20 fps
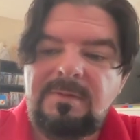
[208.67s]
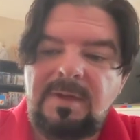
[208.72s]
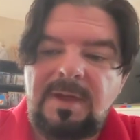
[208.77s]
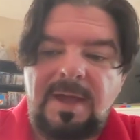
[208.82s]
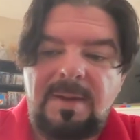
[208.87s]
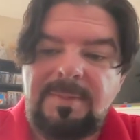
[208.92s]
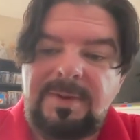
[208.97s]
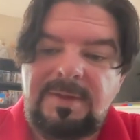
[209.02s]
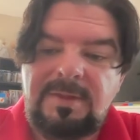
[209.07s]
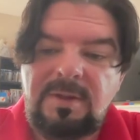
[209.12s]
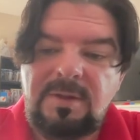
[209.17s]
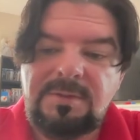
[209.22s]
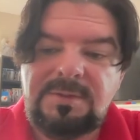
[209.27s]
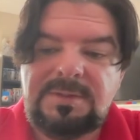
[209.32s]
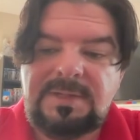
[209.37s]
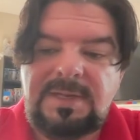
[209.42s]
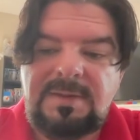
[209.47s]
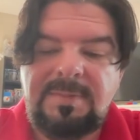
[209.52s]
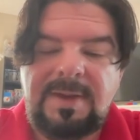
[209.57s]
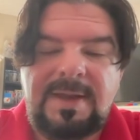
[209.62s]
I mean,
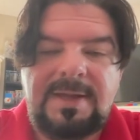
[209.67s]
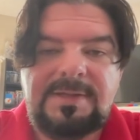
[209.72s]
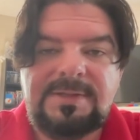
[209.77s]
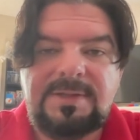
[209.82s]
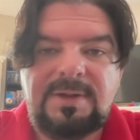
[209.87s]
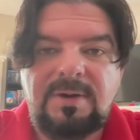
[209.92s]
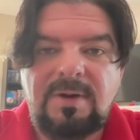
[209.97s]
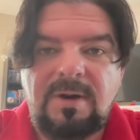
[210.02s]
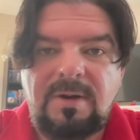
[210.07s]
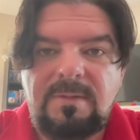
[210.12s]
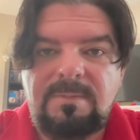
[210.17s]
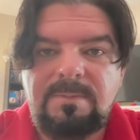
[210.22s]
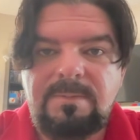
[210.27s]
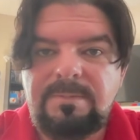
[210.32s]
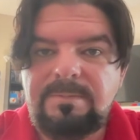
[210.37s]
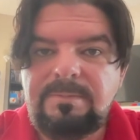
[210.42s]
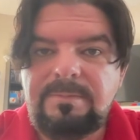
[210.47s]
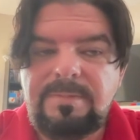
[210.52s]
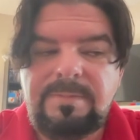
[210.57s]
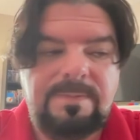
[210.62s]
those teammates are,
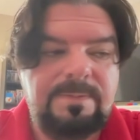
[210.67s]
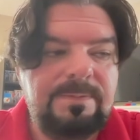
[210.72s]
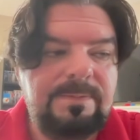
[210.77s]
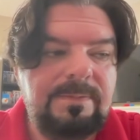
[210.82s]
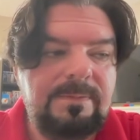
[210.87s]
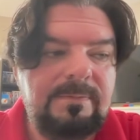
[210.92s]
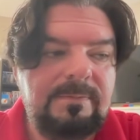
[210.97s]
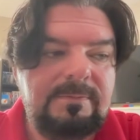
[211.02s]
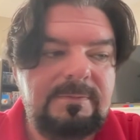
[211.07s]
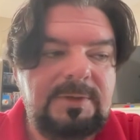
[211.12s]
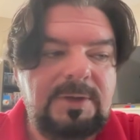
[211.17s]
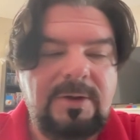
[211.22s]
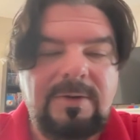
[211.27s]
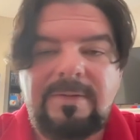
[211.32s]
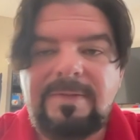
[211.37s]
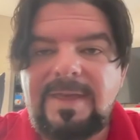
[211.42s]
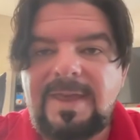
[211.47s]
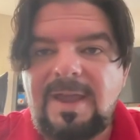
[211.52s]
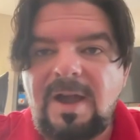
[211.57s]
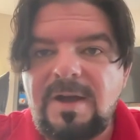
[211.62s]

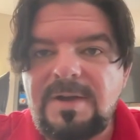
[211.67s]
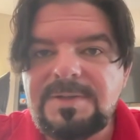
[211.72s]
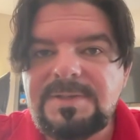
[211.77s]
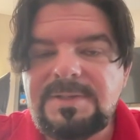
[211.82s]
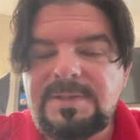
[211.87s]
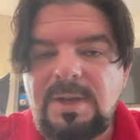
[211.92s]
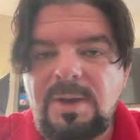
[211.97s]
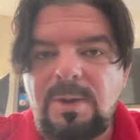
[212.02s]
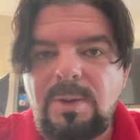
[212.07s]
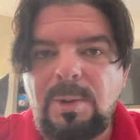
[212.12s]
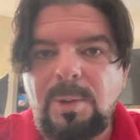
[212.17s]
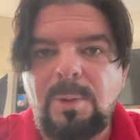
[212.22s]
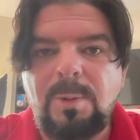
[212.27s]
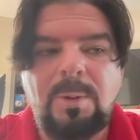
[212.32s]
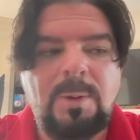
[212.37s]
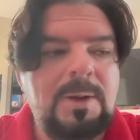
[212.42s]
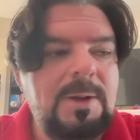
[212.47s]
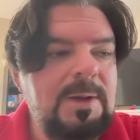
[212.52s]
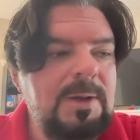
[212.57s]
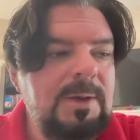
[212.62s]
they
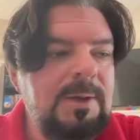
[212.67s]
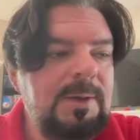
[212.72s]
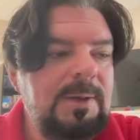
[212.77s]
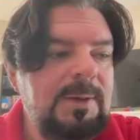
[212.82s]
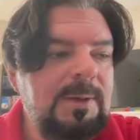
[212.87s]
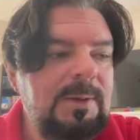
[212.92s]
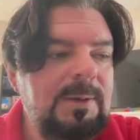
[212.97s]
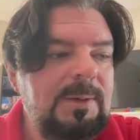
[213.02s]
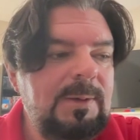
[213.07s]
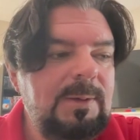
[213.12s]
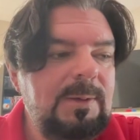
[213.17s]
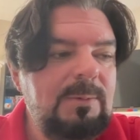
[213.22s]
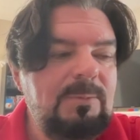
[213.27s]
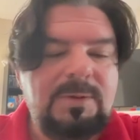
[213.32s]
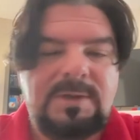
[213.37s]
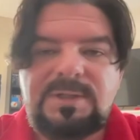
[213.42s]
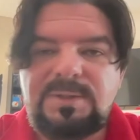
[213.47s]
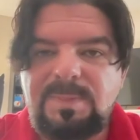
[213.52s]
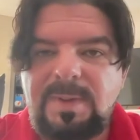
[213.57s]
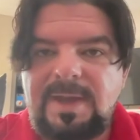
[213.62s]
also
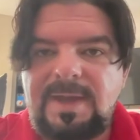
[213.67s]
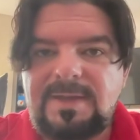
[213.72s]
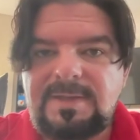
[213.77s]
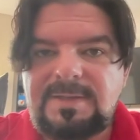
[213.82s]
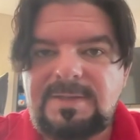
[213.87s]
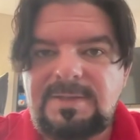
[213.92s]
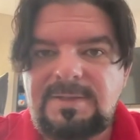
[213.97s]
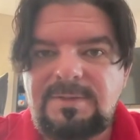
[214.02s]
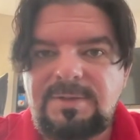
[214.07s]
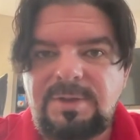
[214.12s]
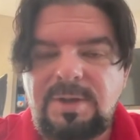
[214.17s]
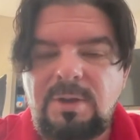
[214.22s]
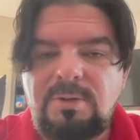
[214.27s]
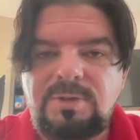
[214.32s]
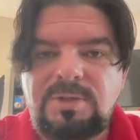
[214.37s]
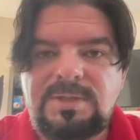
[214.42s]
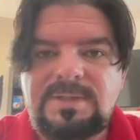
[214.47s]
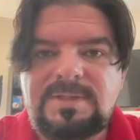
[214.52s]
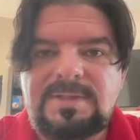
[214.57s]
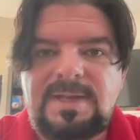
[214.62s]
respect the
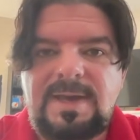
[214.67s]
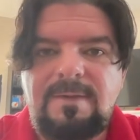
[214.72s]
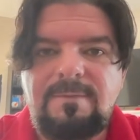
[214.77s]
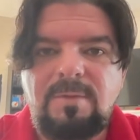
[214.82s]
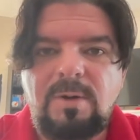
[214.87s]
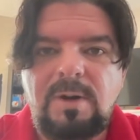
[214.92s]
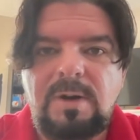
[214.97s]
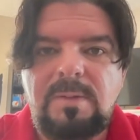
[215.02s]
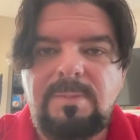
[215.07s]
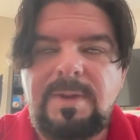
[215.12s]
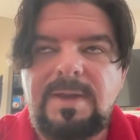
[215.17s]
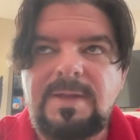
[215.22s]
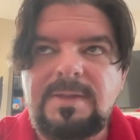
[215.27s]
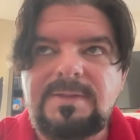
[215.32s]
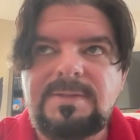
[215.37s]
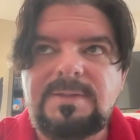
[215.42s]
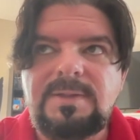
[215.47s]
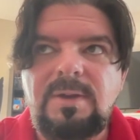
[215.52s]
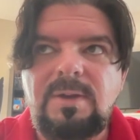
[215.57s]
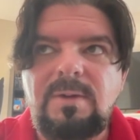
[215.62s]
coaching staff quite a
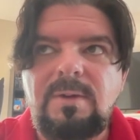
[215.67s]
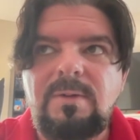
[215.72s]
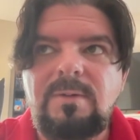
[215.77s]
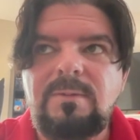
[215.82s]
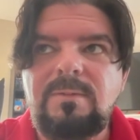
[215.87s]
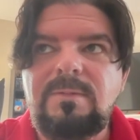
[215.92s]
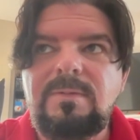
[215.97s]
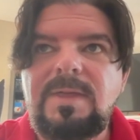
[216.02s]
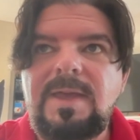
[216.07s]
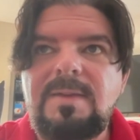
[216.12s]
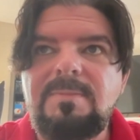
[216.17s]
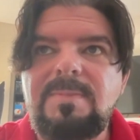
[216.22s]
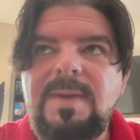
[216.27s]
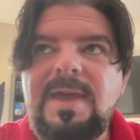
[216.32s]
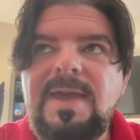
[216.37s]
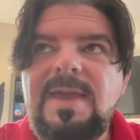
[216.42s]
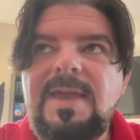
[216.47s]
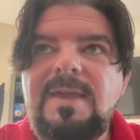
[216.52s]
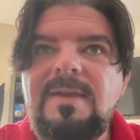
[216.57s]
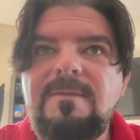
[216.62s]
bit, so they
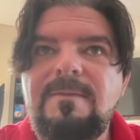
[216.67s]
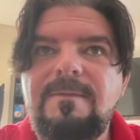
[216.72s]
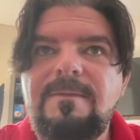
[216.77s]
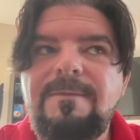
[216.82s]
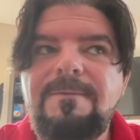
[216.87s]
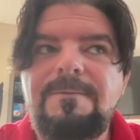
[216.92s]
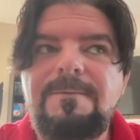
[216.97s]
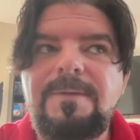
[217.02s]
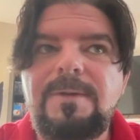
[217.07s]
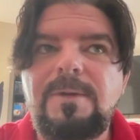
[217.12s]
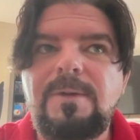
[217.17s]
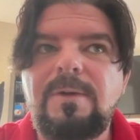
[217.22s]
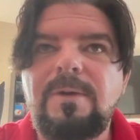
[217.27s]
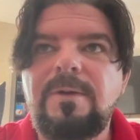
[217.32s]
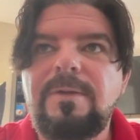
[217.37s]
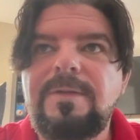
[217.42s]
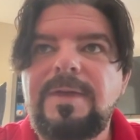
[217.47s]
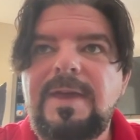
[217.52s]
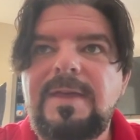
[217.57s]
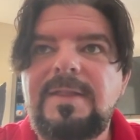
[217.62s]
may
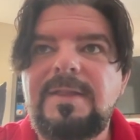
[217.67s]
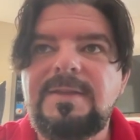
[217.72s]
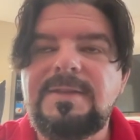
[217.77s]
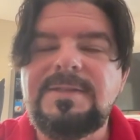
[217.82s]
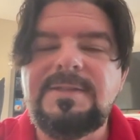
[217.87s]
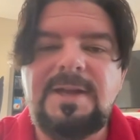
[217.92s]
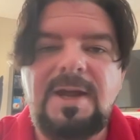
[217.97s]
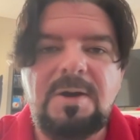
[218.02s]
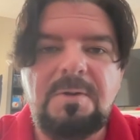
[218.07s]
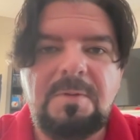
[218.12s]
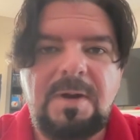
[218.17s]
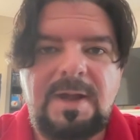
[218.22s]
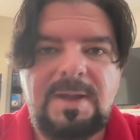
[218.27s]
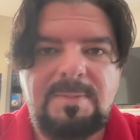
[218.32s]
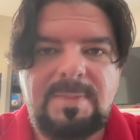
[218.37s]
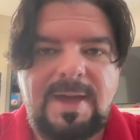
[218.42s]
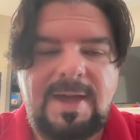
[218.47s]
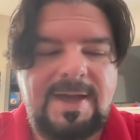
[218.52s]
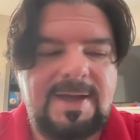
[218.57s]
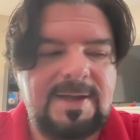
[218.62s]
feel that it's not
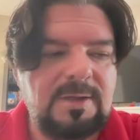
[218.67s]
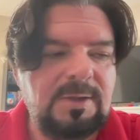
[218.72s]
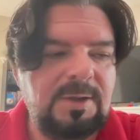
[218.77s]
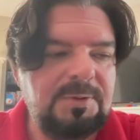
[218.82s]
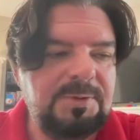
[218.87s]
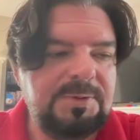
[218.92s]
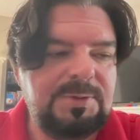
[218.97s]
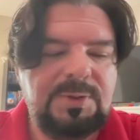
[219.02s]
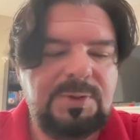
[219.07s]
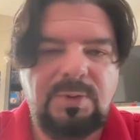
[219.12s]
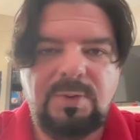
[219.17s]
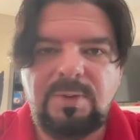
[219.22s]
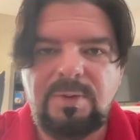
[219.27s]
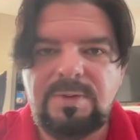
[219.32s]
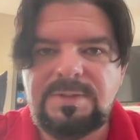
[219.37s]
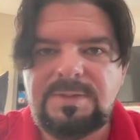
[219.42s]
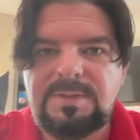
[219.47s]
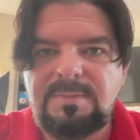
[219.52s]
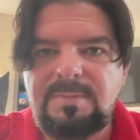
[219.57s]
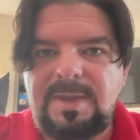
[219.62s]
right behind closed
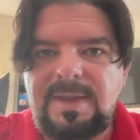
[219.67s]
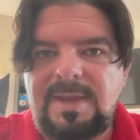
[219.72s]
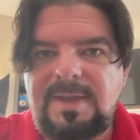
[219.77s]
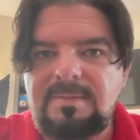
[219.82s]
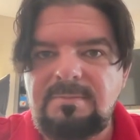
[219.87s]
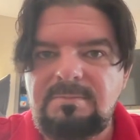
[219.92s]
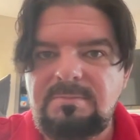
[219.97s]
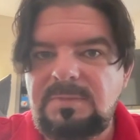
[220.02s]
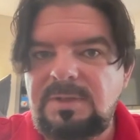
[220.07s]
doors and may,